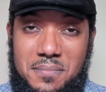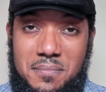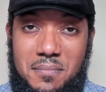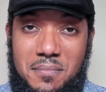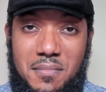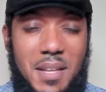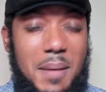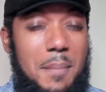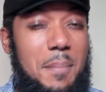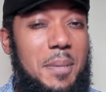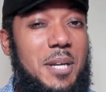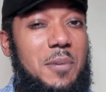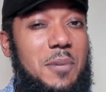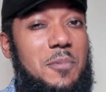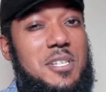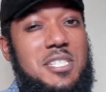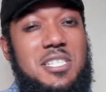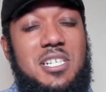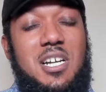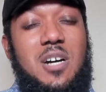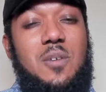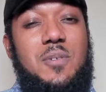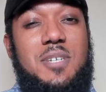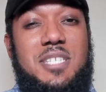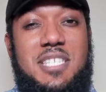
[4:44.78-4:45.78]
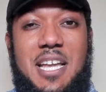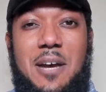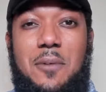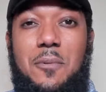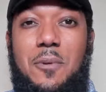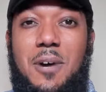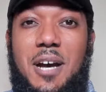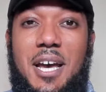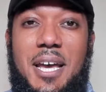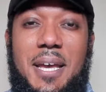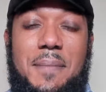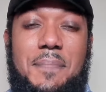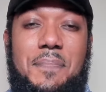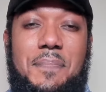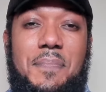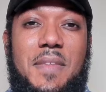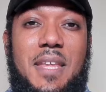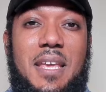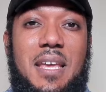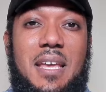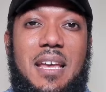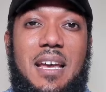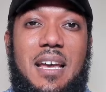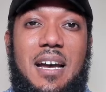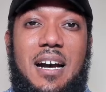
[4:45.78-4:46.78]
But it wasn't always that way.
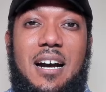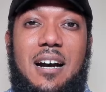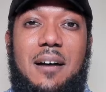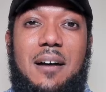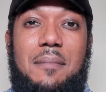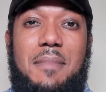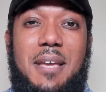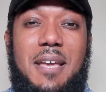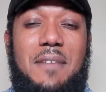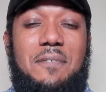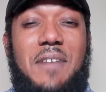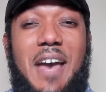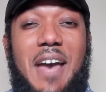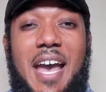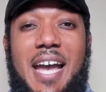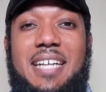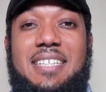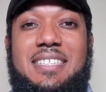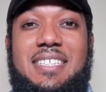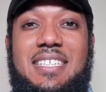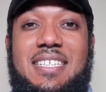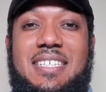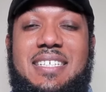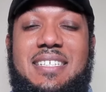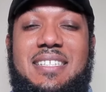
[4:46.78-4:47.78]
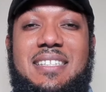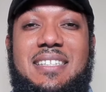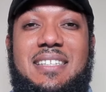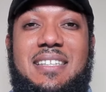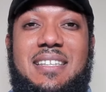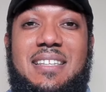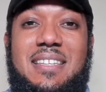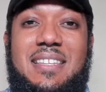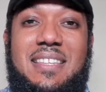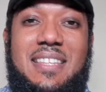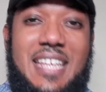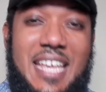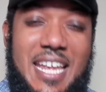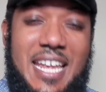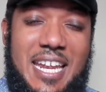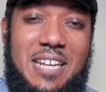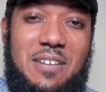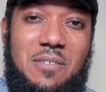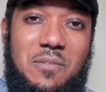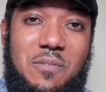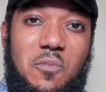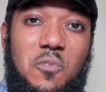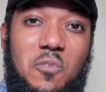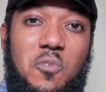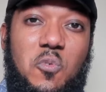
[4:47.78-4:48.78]
In fact,
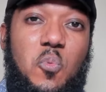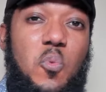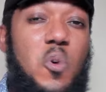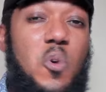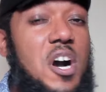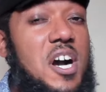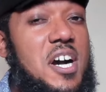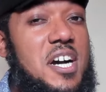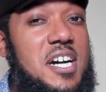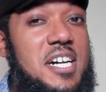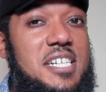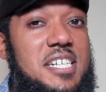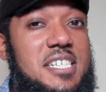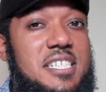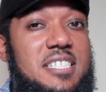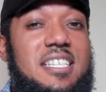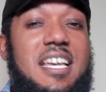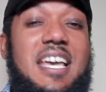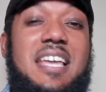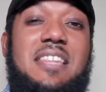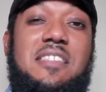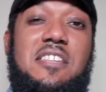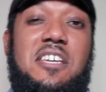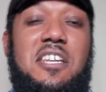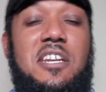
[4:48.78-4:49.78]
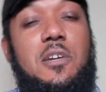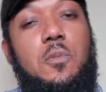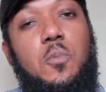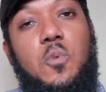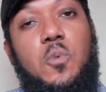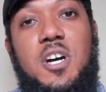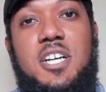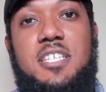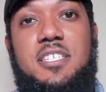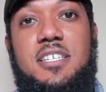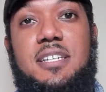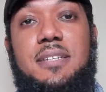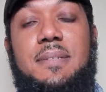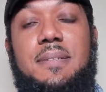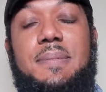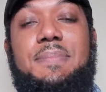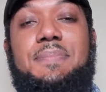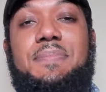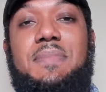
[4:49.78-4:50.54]
it was, and then it wasn't.